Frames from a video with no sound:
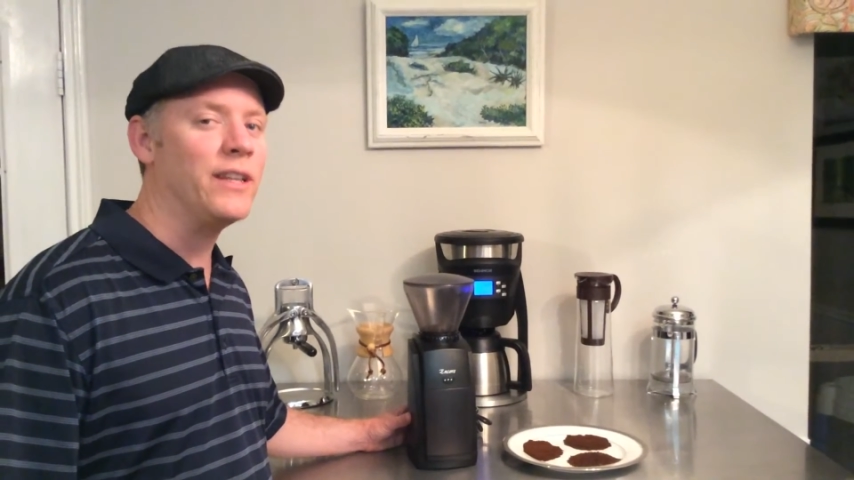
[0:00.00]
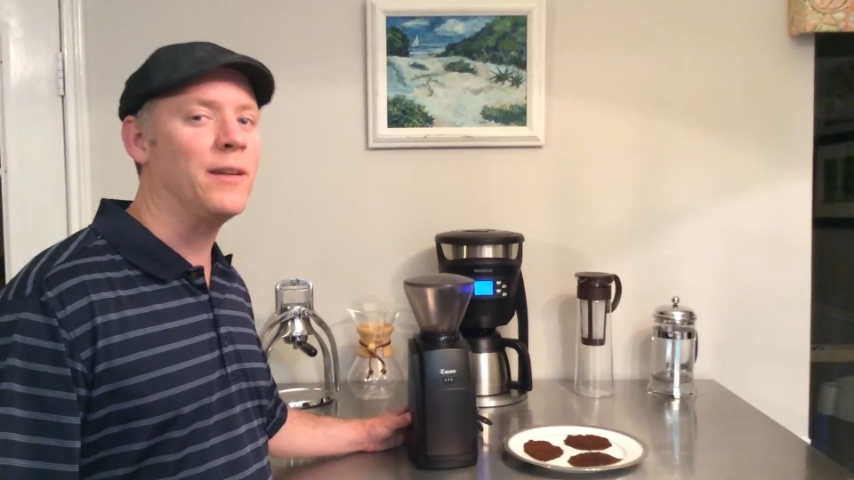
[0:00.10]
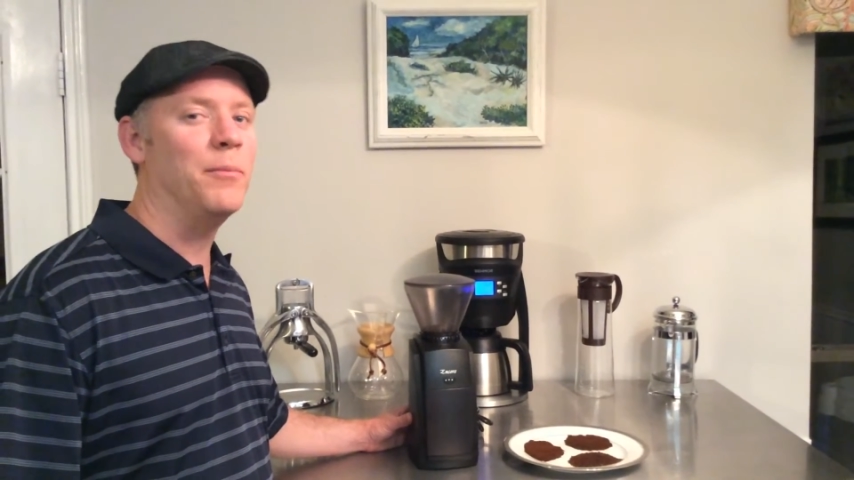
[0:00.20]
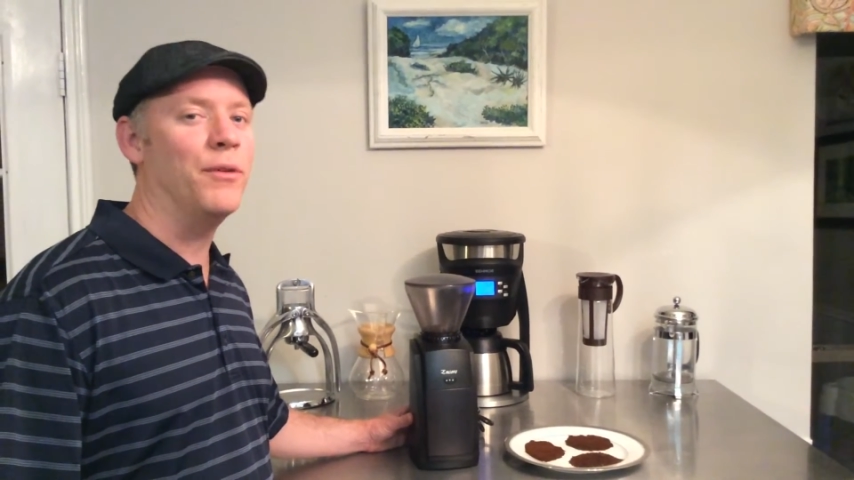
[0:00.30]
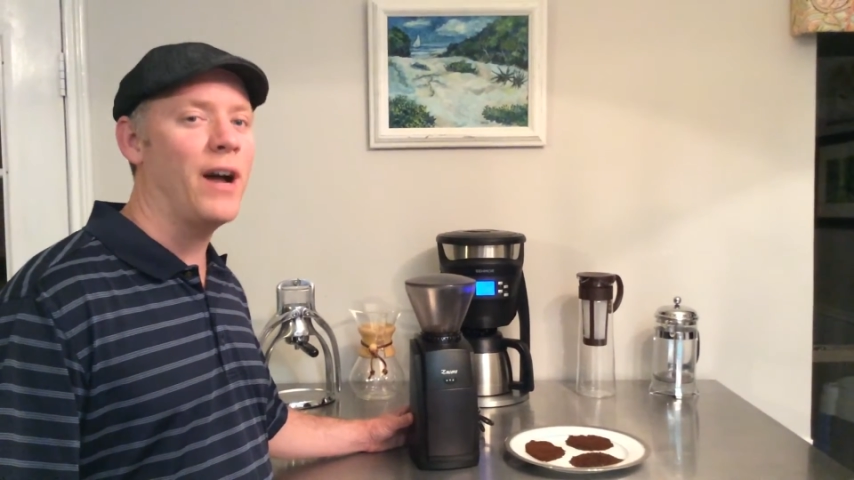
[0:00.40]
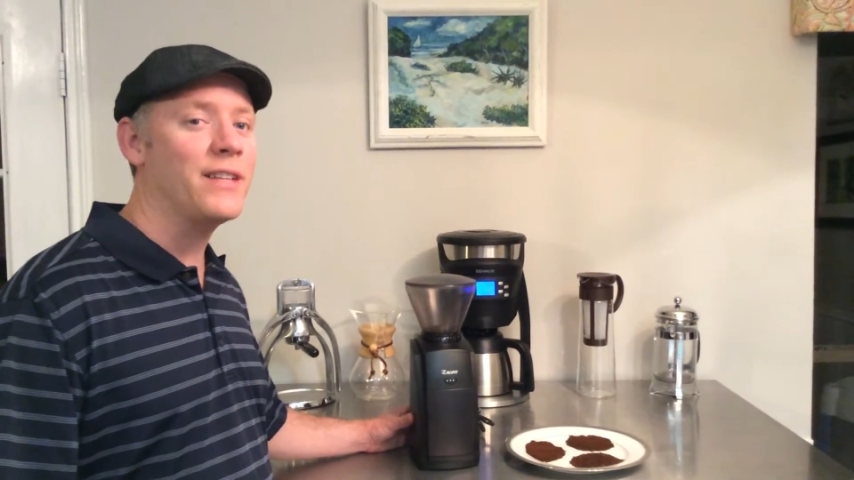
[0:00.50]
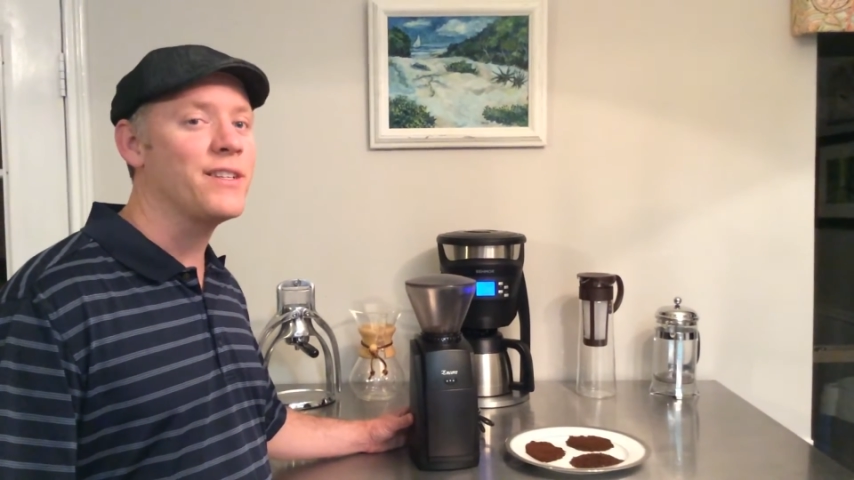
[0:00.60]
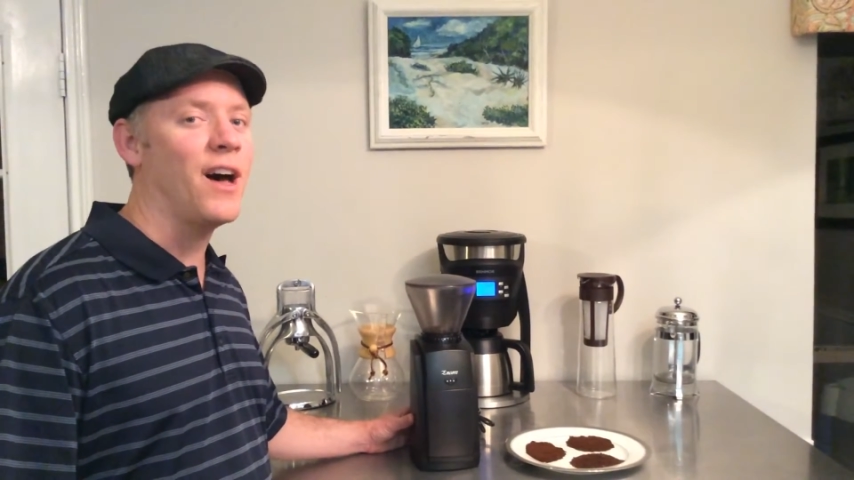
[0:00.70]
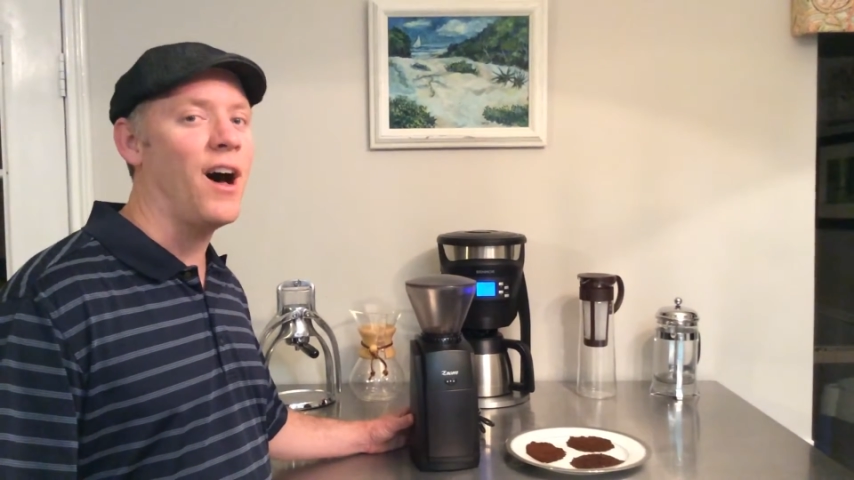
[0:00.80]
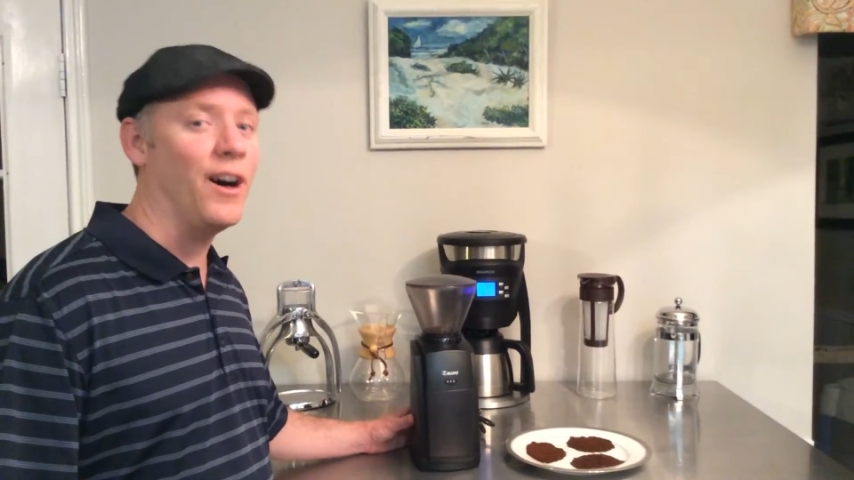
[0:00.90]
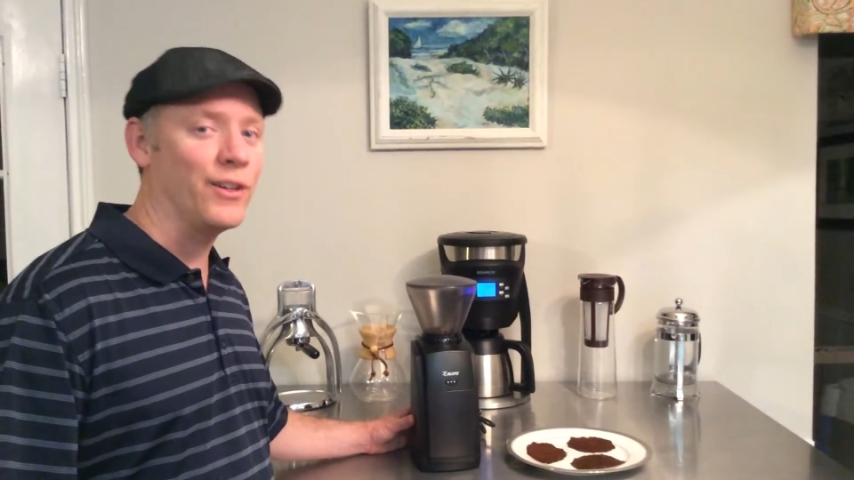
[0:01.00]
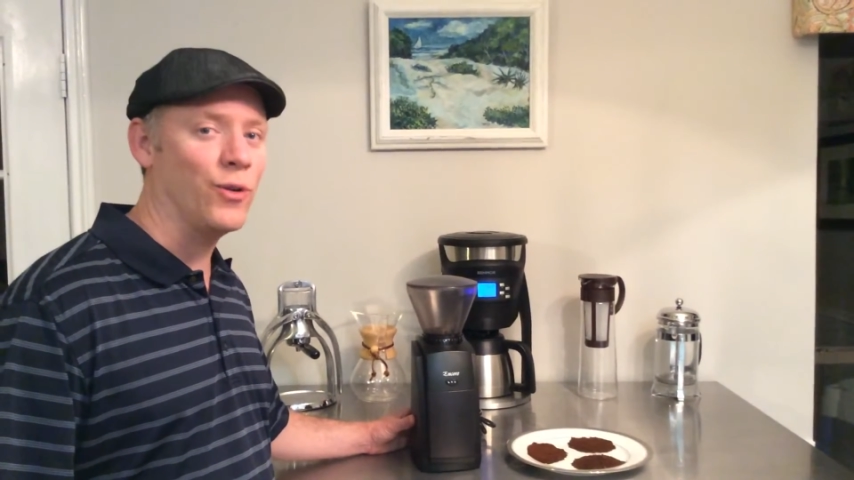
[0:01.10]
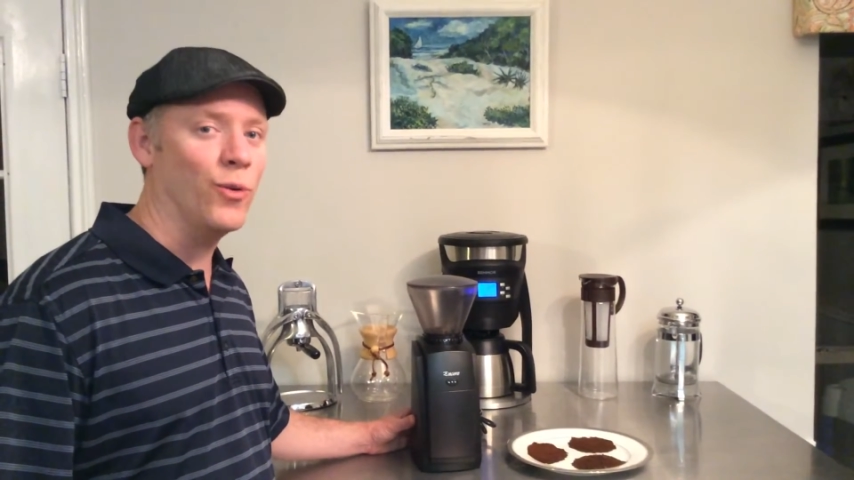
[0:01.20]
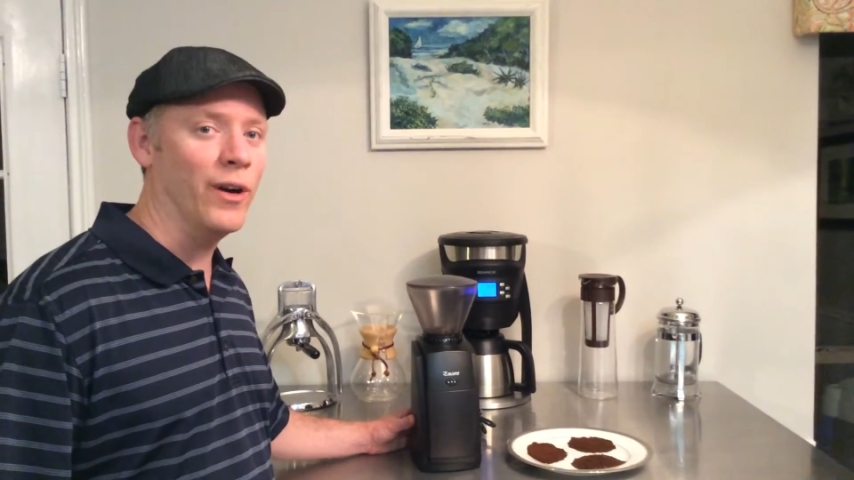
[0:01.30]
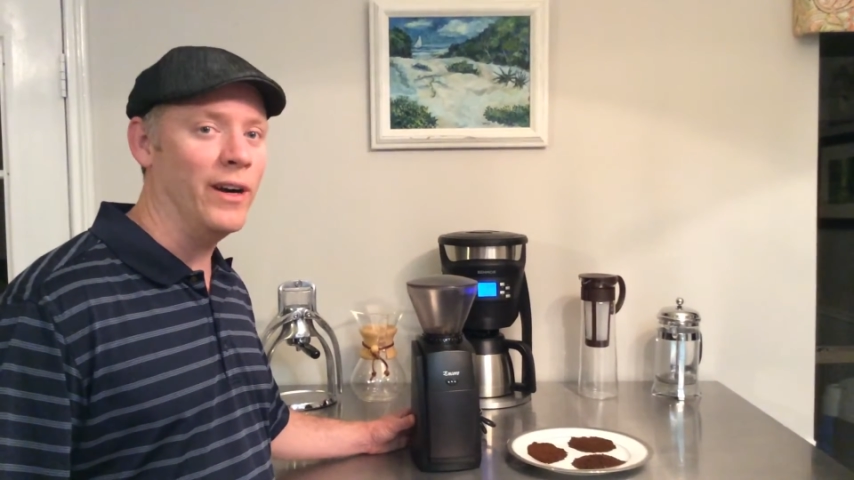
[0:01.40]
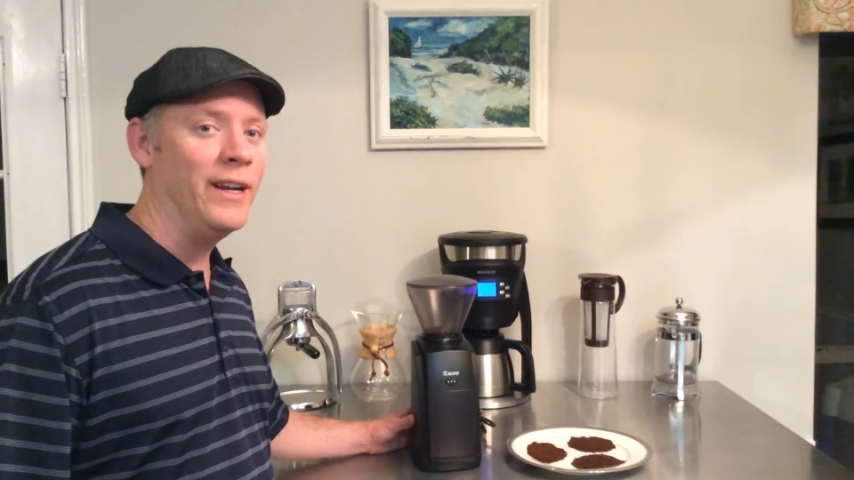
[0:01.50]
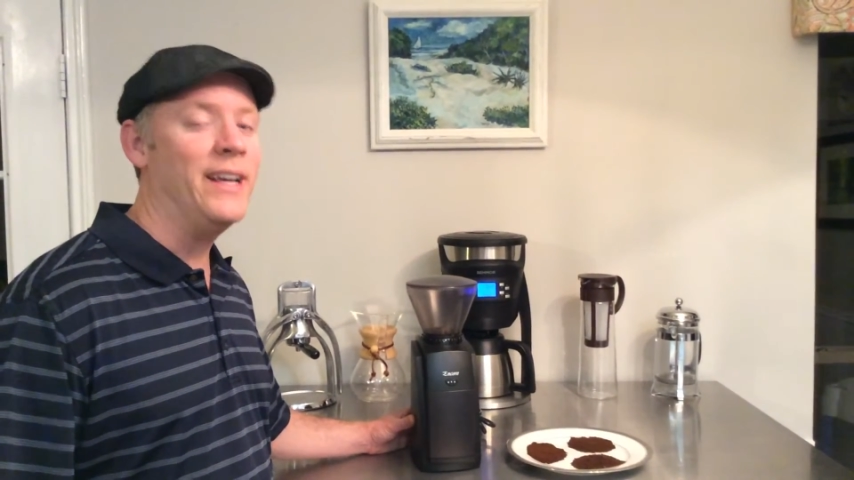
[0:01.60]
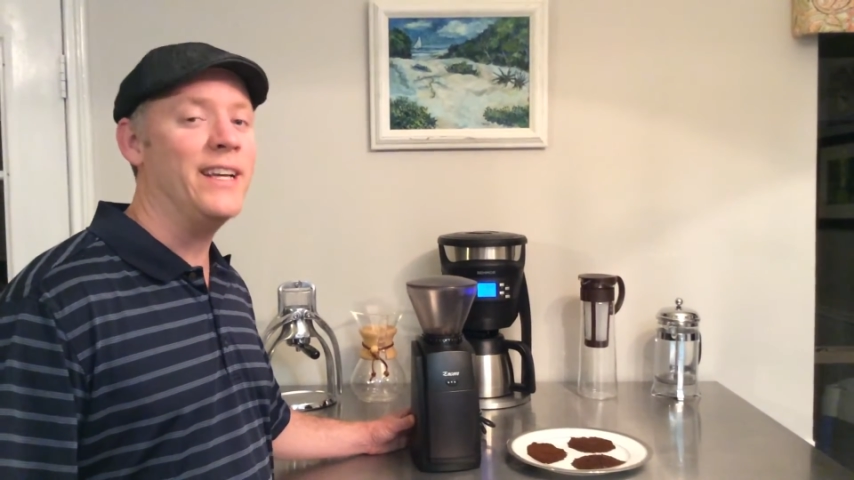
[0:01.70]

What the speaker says: at the Baratza Encore.